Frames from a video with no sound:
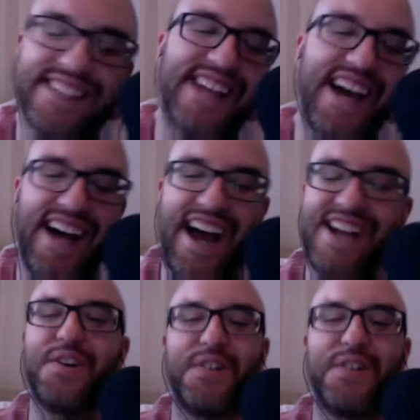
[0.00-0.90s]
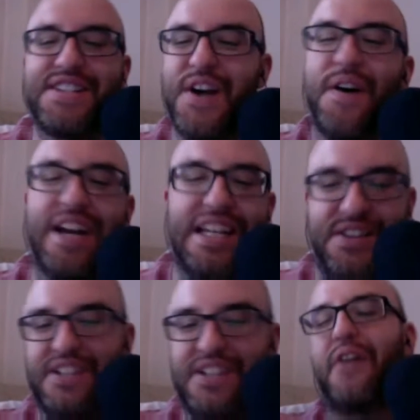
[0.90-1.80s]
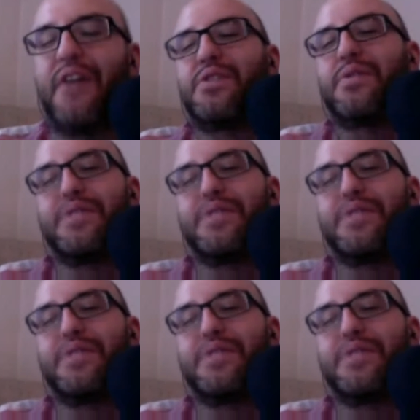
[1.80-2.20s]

a solid. I knew it was going because I already knew it.